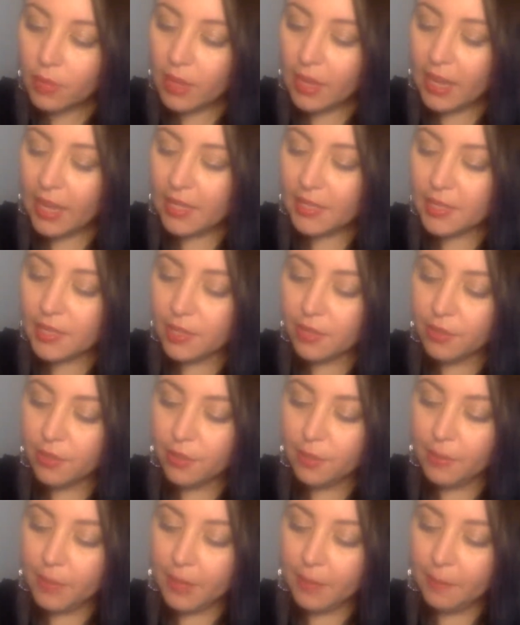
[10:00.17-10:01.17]
And so there
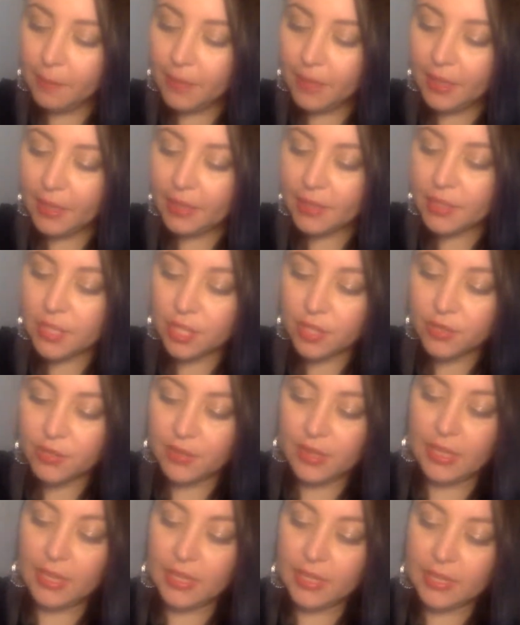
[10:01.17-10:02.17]
might be certain
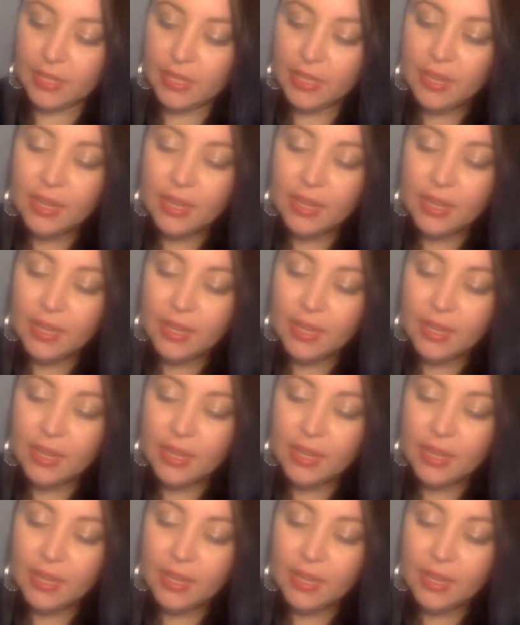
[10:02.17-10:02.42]
things.